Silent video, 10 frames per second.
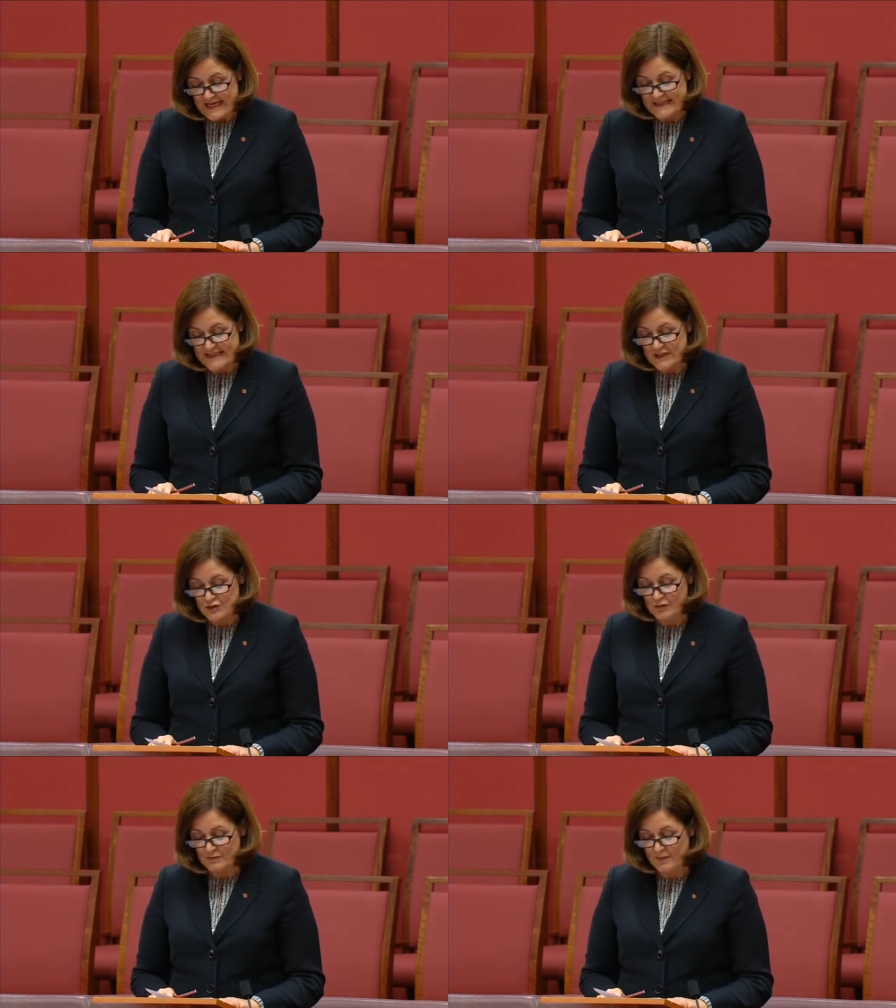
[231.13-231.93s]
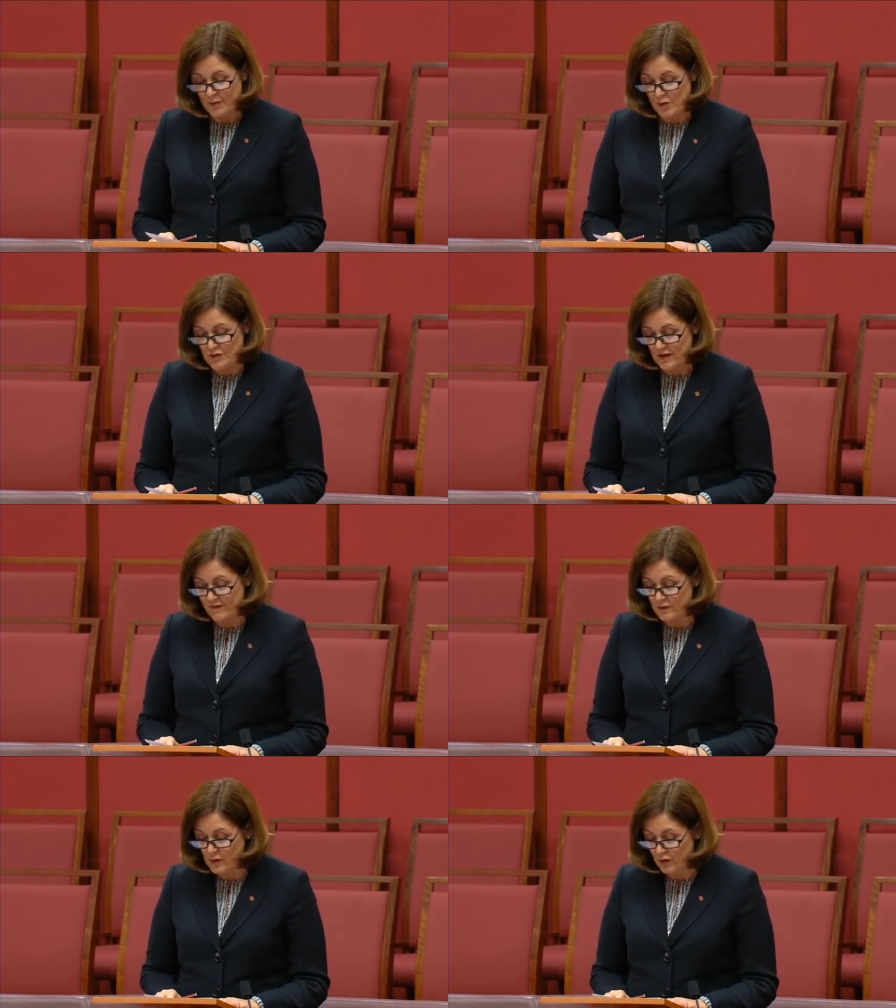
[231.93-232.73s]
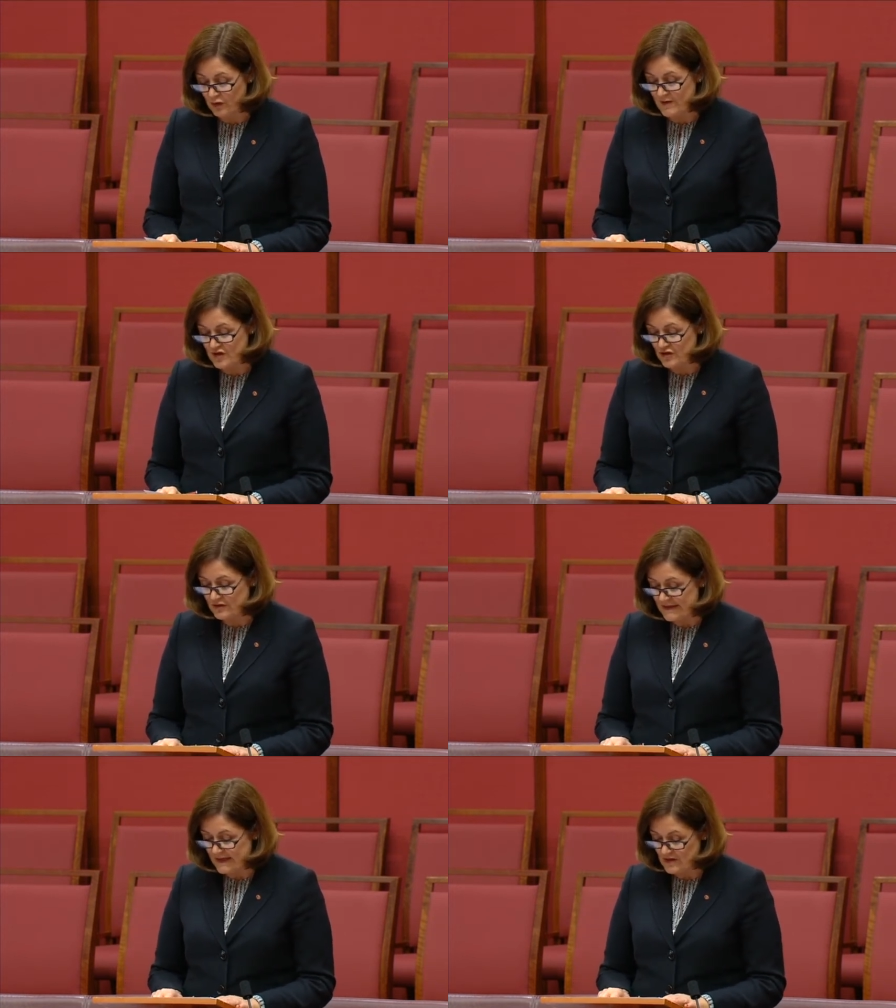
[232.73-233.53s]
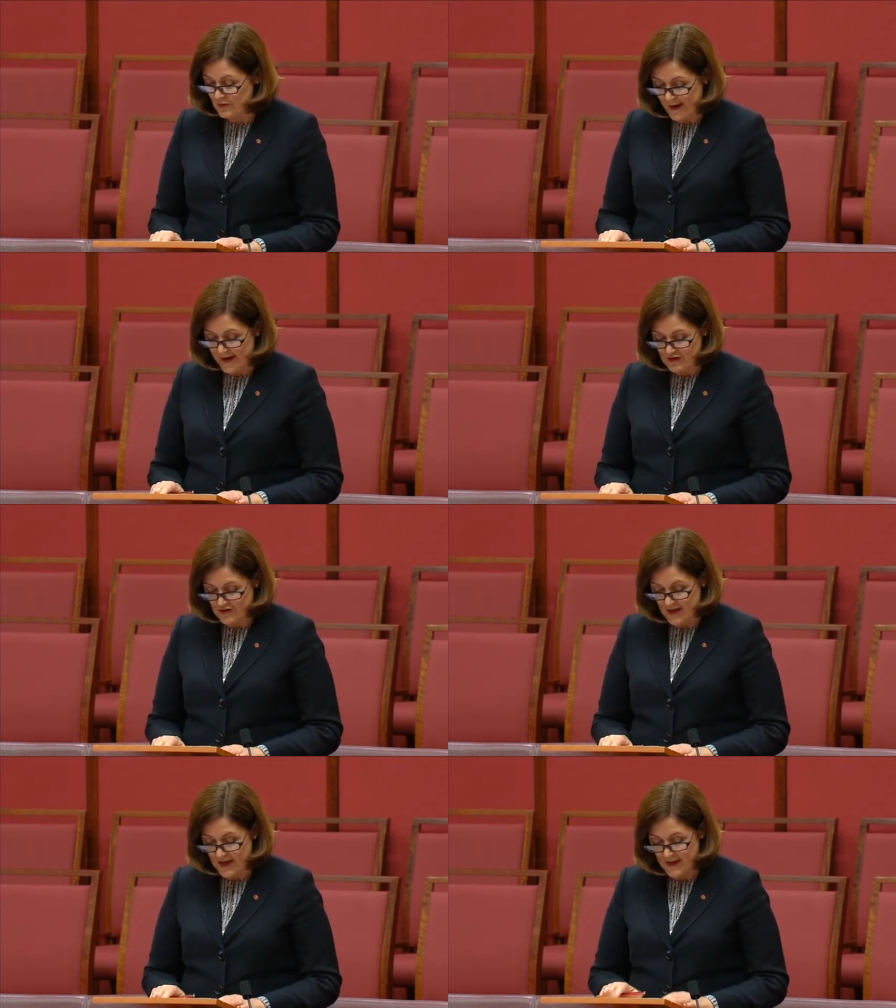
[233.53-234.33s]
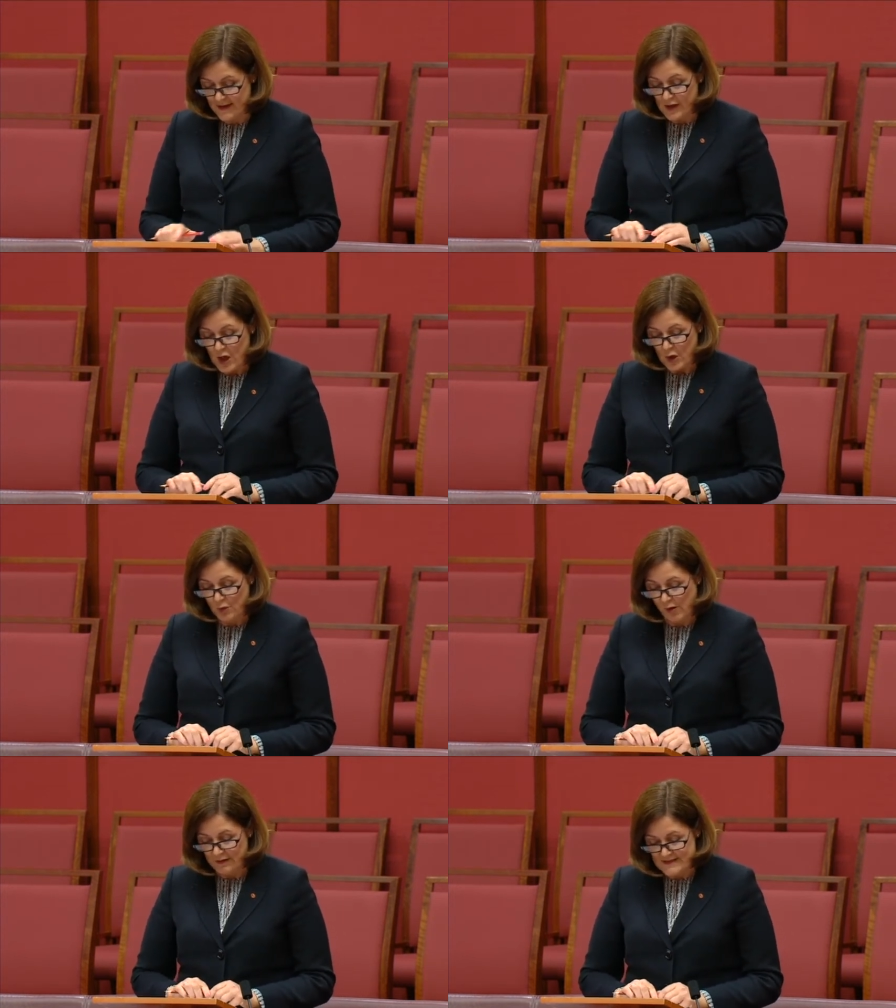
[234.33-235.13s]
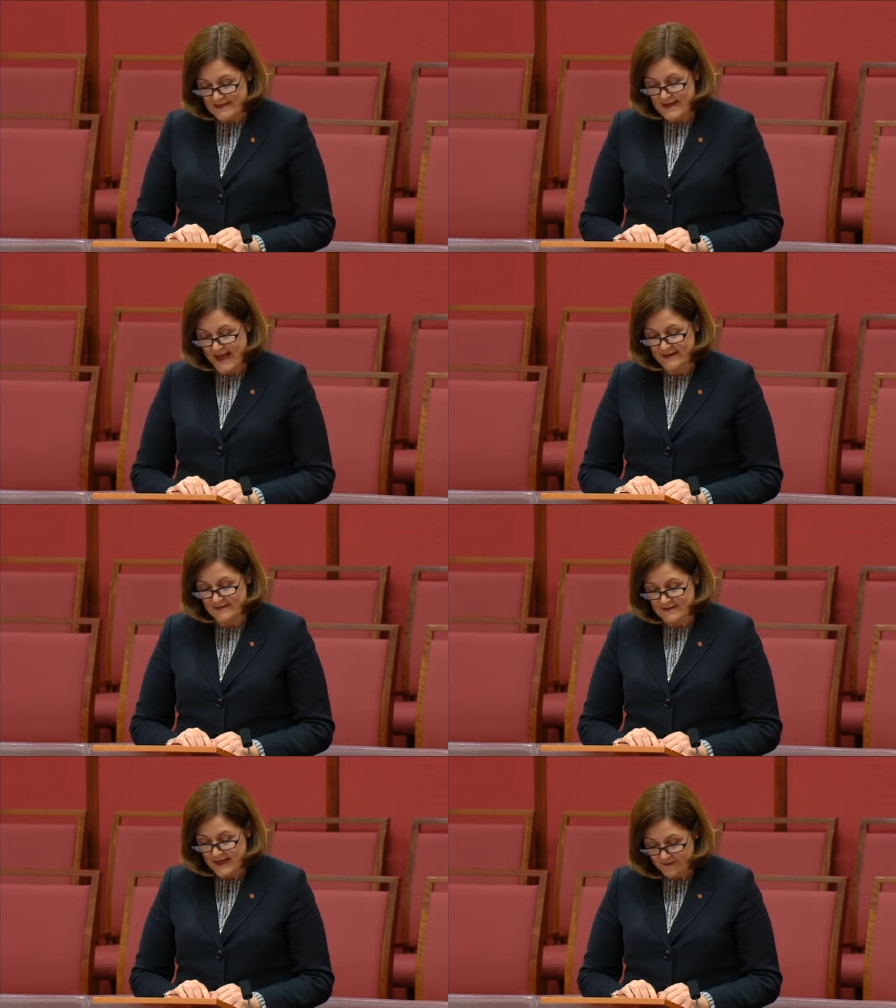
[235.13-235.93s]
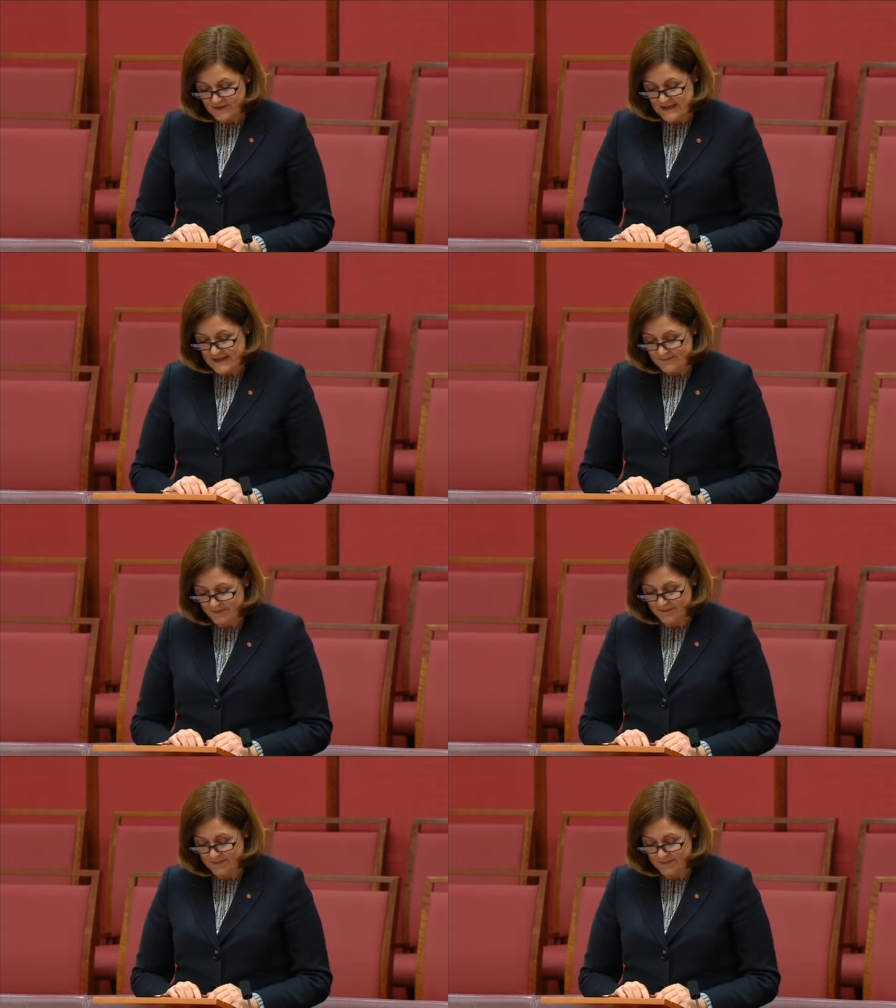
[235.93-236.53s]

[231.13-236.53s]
in the interim report of the Royal Commission into Aged Care Quality and Safety